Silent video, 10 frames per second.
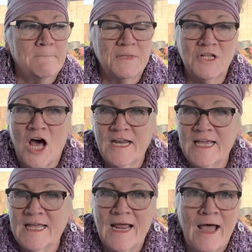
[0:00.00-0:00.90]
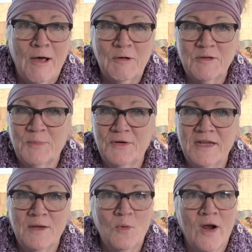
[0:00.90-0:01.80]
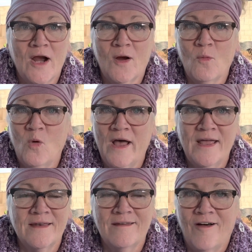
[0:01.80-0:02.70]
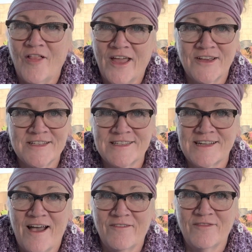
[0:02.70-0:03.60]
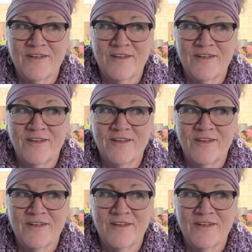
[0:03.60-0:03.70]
plotting it out, putting where, what, and all that good stuff.